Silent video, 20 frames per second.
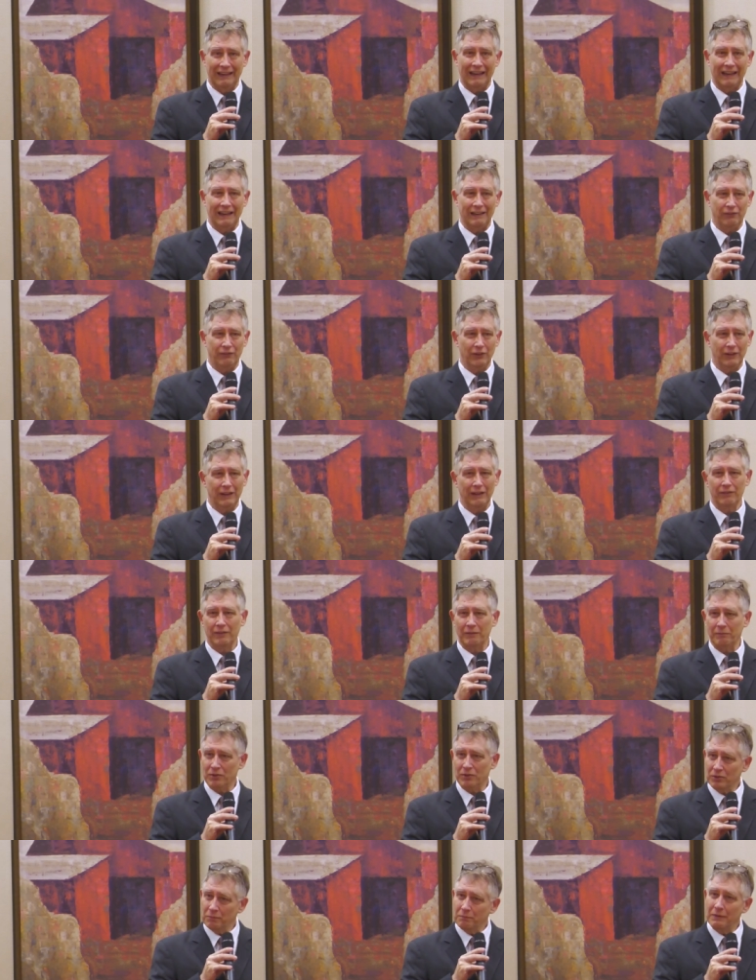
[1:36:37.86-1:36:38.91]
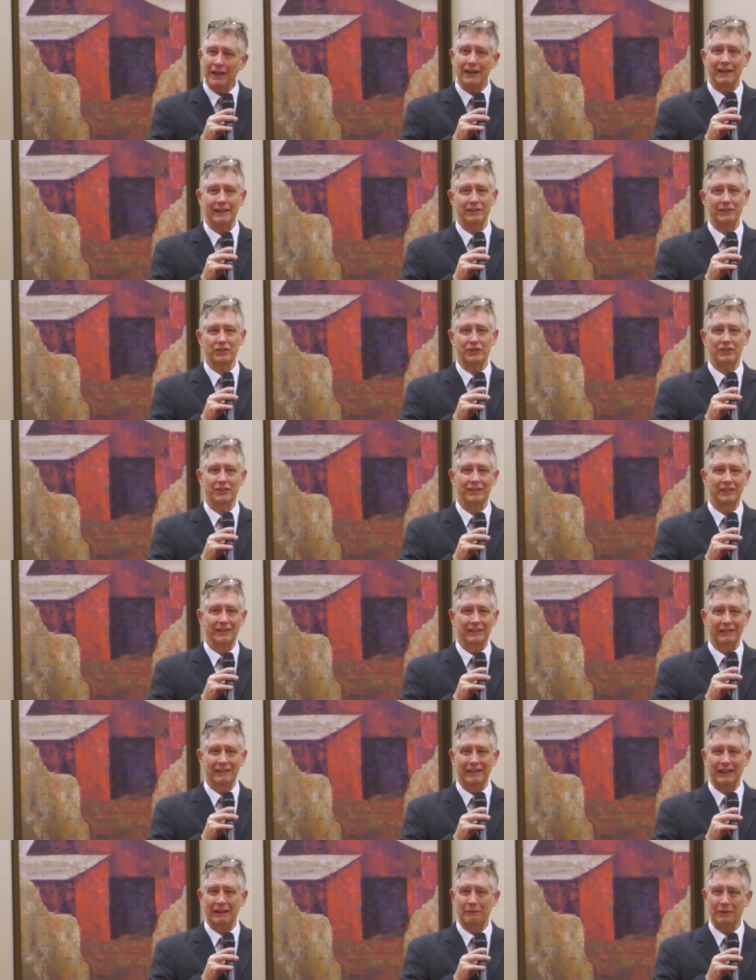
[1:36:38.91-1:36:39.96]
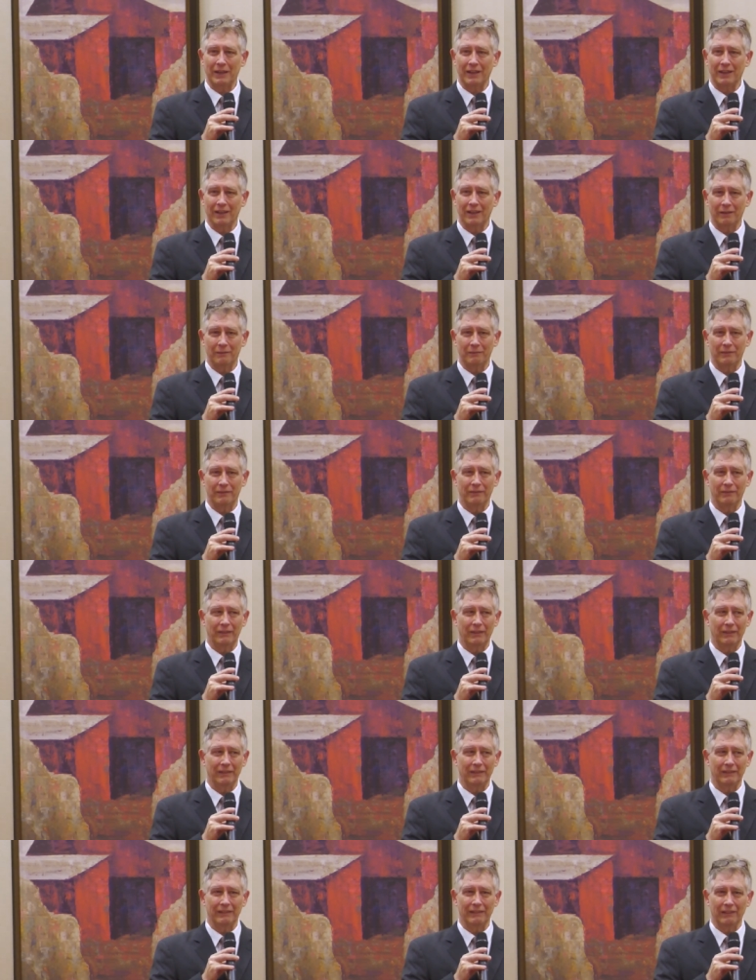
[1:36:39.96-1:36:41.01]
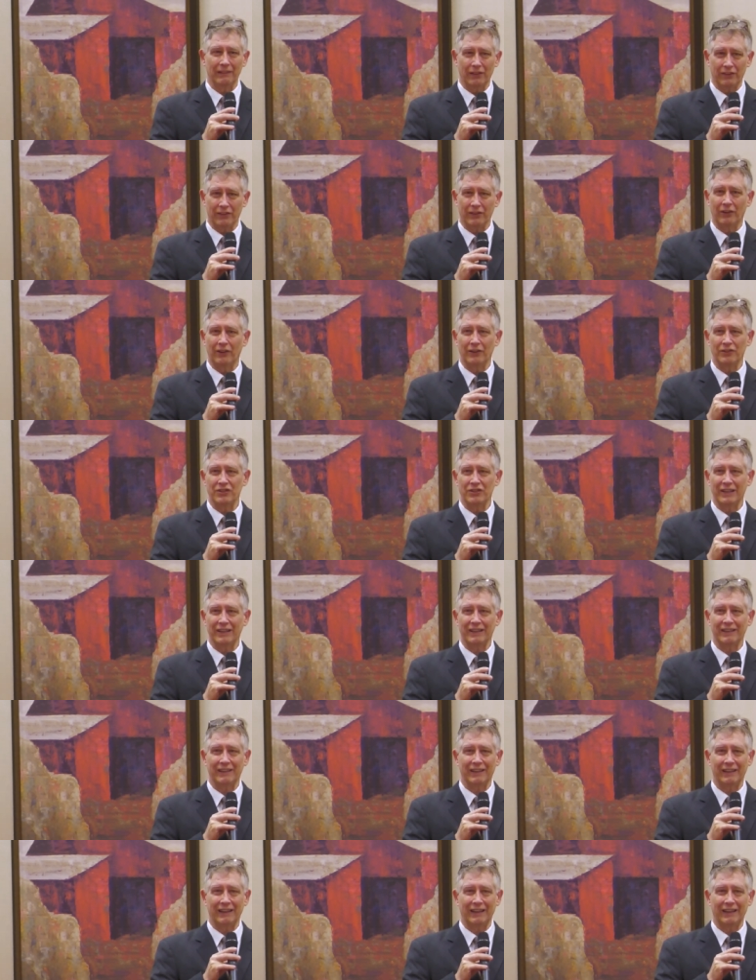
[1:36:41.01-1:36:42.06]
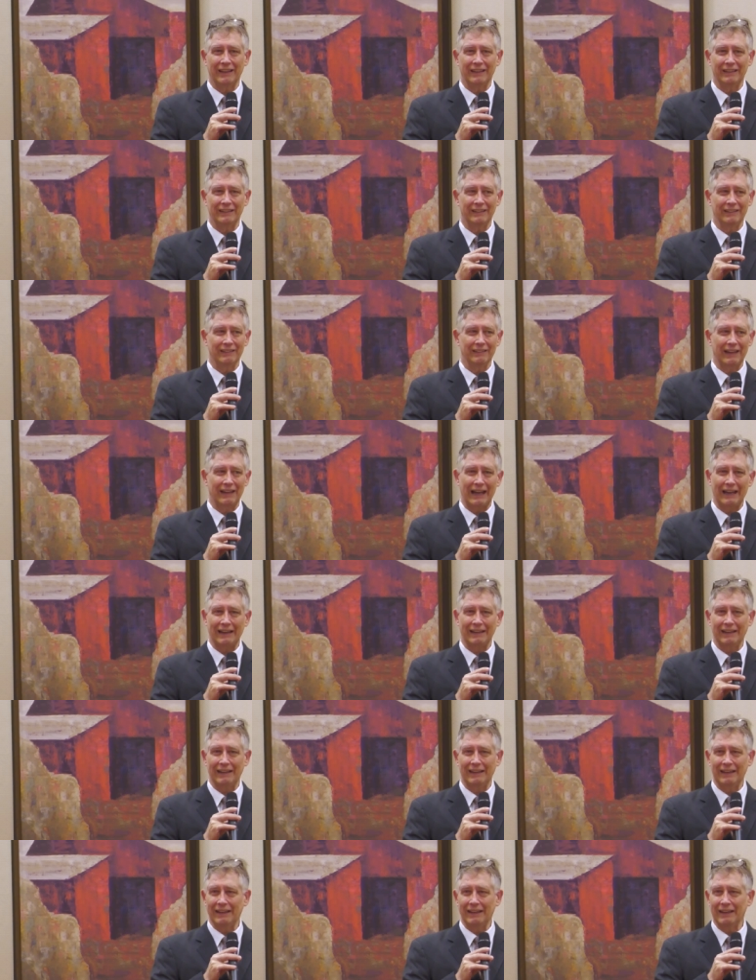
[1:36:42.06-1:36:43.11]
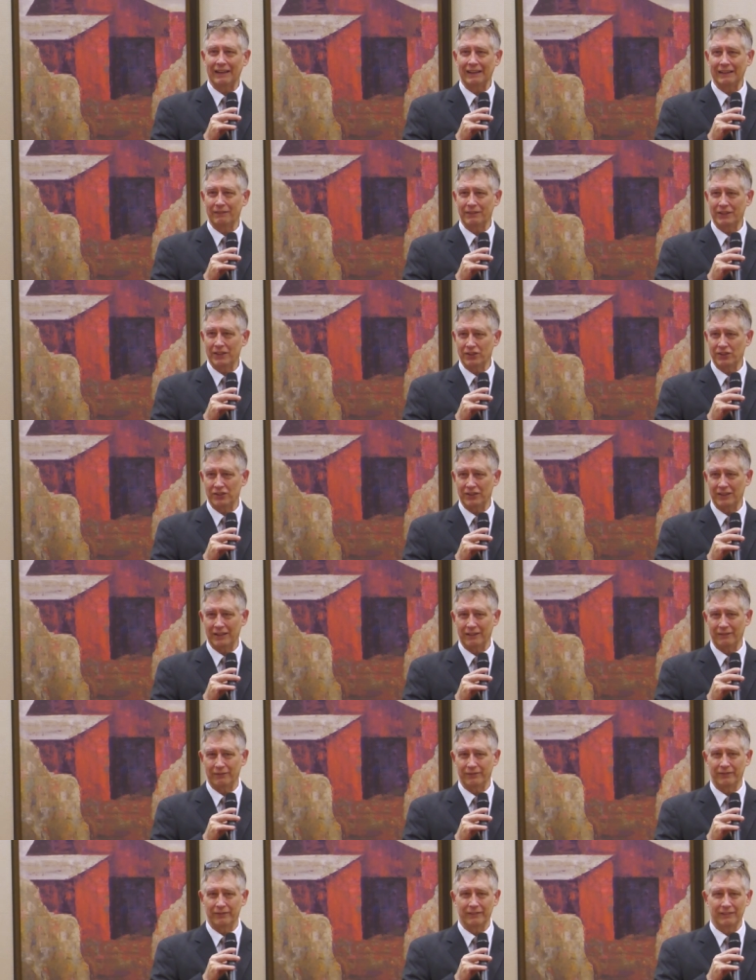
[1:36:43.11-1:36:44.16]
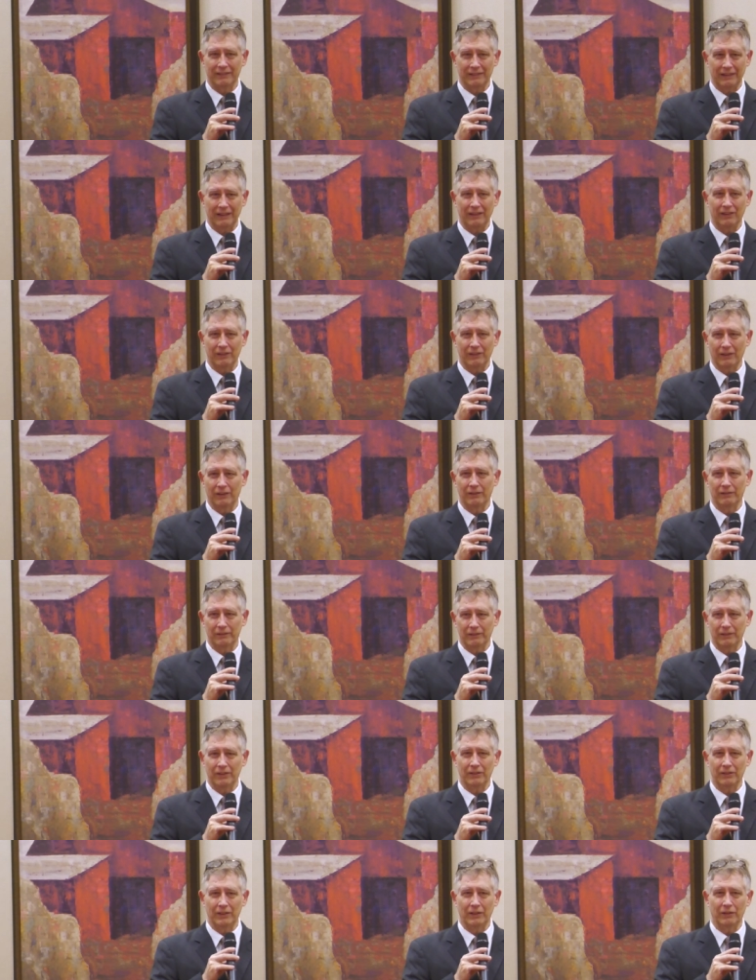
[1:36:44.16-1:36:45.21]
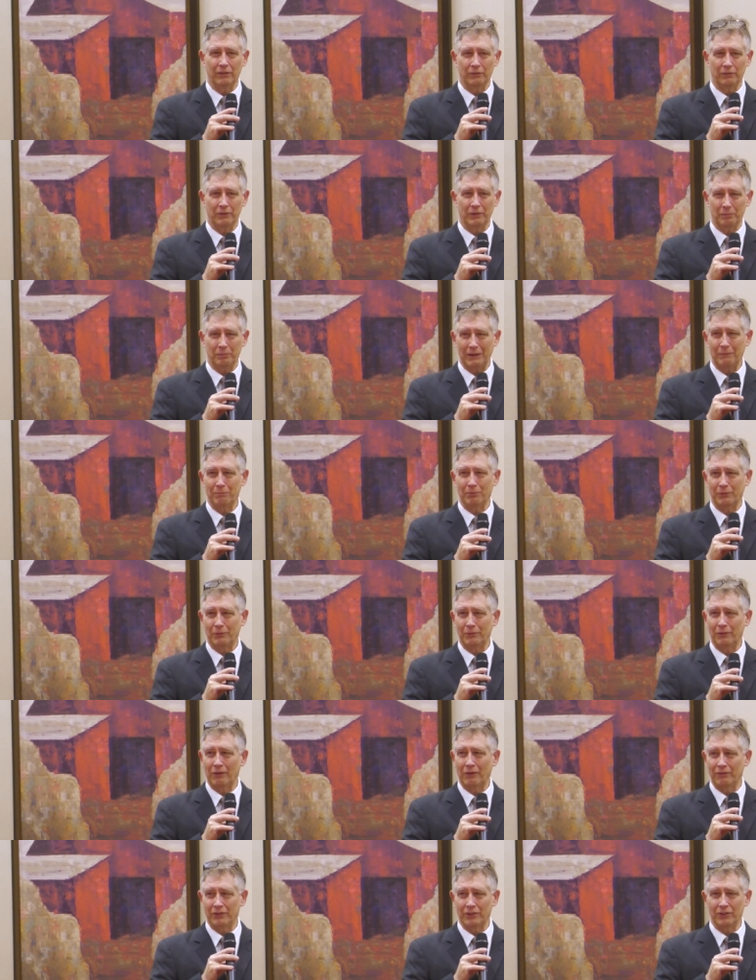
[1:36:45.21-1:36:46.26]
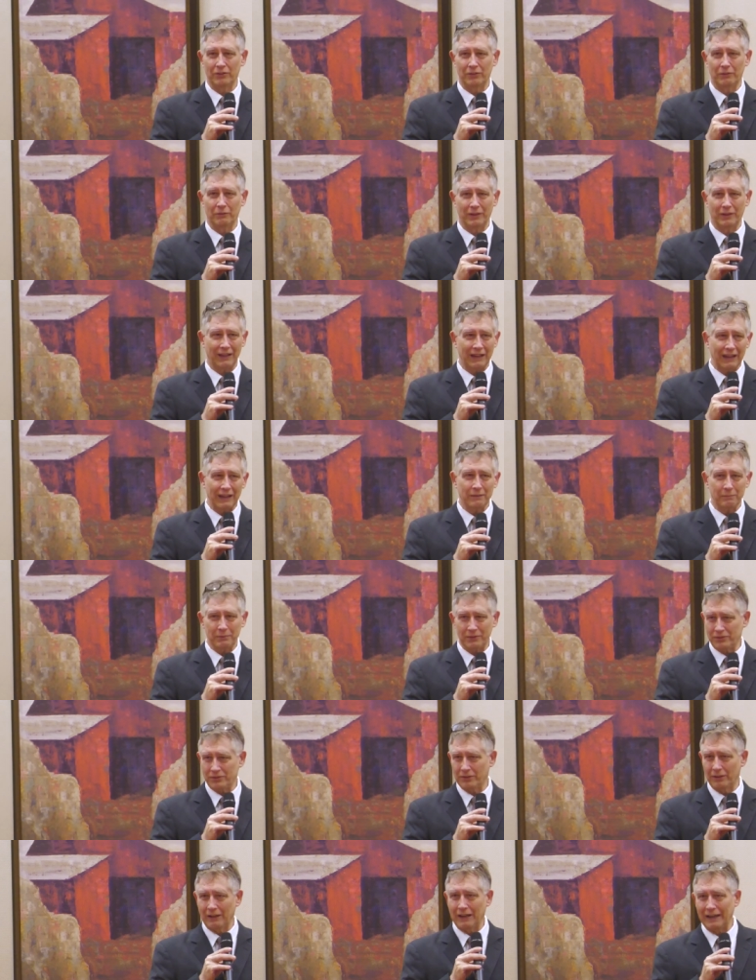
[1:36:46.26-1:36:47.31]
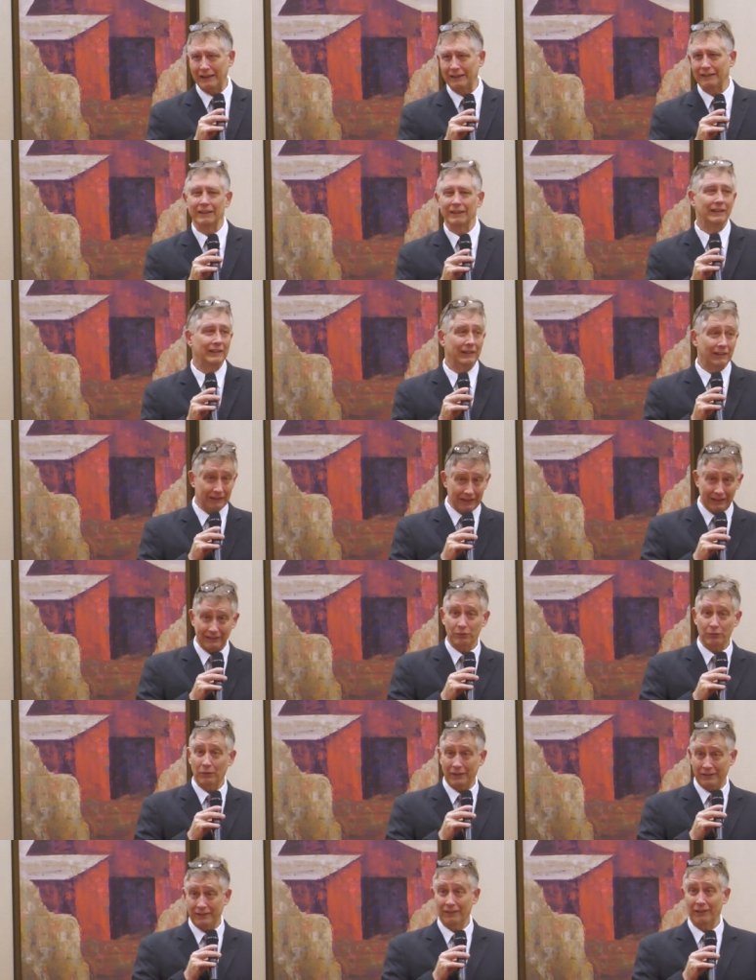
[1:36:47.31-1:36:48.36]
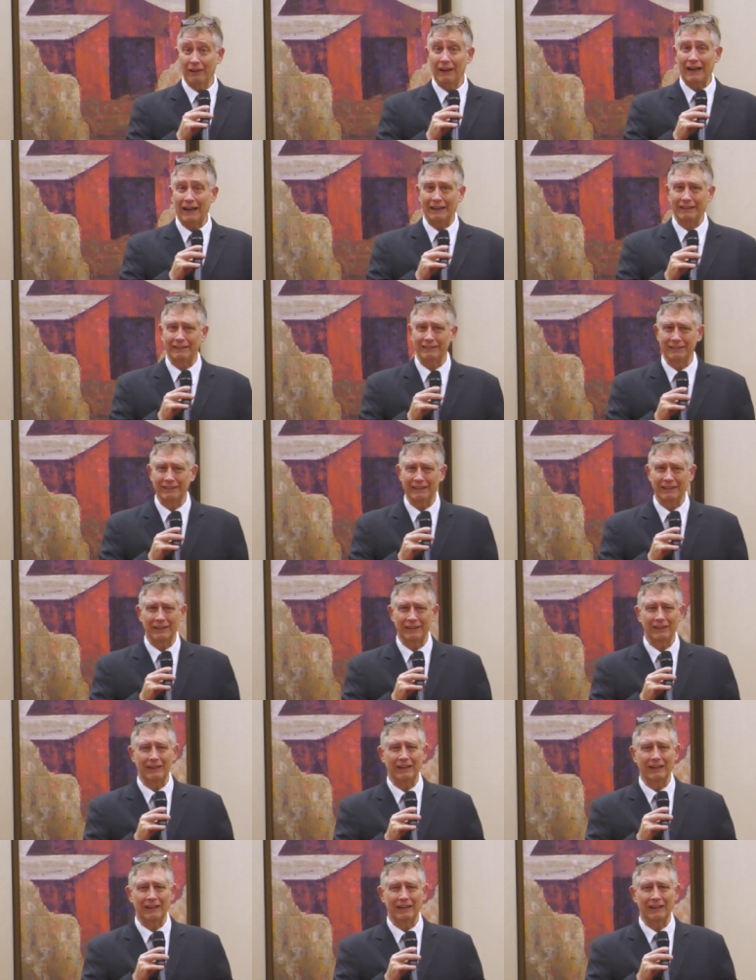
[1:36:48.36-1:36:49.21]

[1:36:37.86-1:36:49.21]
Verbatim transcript: And if you give them too much, they become lethargic and lack any kind of initiative. You know, you know the people who overdo it with cannabis are like. That's what they're like, you know.